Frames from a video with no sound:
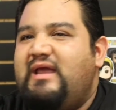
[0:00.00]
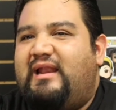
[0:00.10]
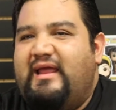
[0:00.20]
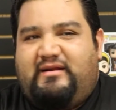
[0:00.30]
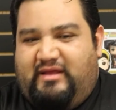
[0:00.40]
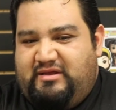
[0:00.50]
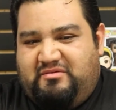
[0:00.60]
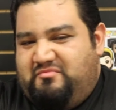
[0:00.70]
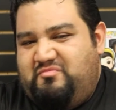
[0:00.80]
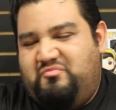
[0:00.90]
Yeah, like
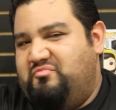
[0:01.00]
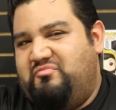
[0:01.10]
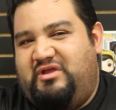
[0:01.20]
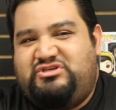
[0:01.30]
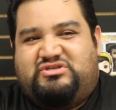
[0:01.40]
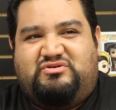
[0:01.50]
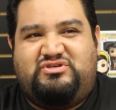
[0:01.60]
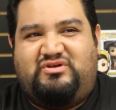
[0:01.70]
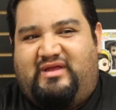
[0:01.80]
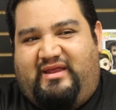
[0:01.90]
it just goes to
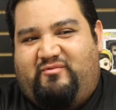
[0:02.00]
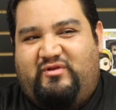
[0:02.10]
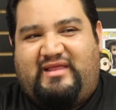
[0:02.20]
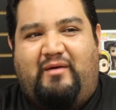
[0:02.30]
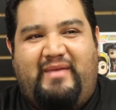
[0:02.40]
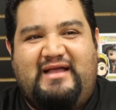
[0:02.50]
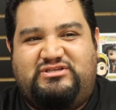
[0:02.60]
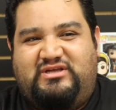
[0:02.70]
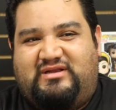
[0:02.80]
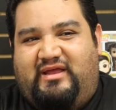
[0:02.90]
show like without
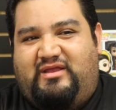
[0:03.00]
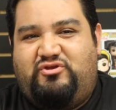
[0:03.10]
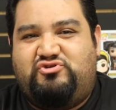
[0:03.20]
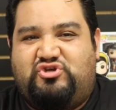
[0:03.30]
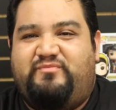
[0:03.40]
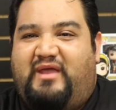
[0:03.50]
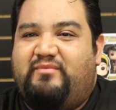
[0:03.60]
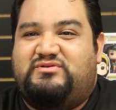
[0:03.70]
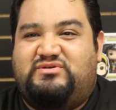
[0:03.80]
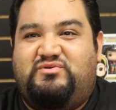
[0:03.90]
Magic, like you should be
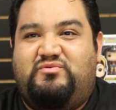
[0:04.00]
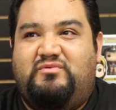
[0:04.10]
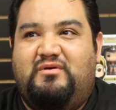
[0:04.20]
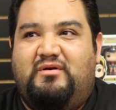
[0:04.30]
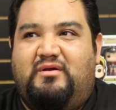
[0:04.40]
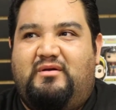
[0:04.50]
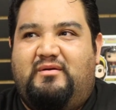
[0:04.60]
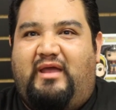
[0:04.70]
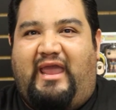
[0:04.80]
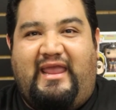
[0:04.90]
able to
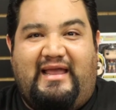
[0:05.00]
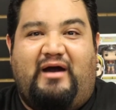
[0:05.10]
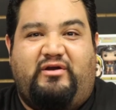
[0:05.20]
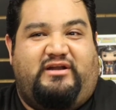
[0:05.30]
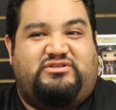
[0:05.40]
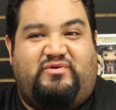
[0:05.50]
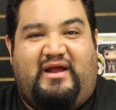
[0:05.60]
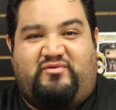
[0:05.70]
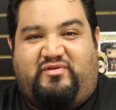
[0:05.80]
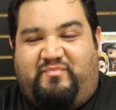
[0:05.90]
hang out and
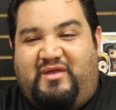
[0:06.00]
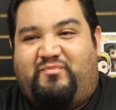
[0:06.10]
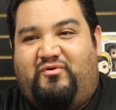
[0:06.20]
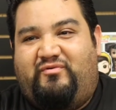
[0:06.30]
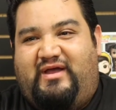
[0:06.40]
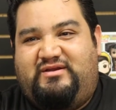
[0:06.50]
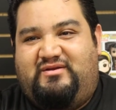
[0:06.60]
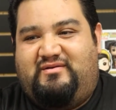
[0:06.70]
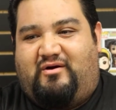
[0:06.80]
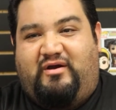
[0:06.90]
interact with the people that
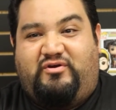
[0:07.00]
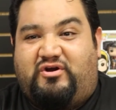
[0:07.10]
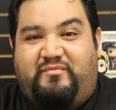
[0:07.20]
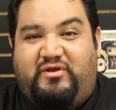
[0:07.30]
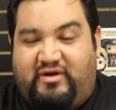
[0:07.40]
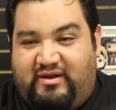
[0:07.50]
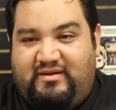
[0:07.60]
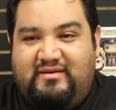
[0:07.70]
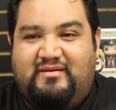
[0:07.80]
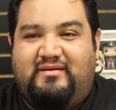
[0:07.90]
are in your community.
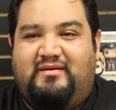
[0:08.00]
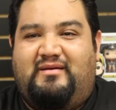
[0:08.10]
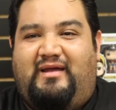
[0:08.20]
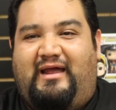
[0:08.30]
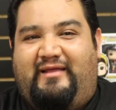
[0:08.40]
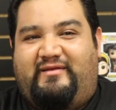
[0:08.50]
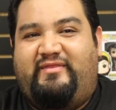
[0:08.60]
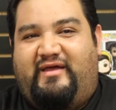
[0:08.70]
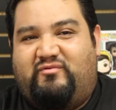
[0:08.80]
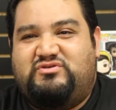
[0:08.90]
And
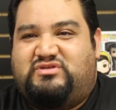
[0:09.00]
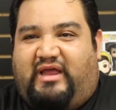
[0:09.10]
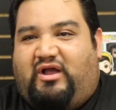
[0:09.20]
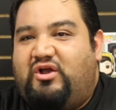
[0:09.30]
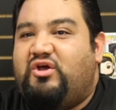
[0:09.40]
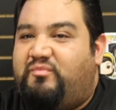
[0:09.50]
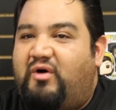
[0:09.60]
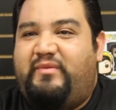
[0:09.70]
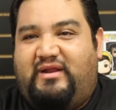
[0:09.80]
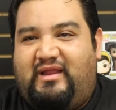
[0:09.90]
that was like a good moment.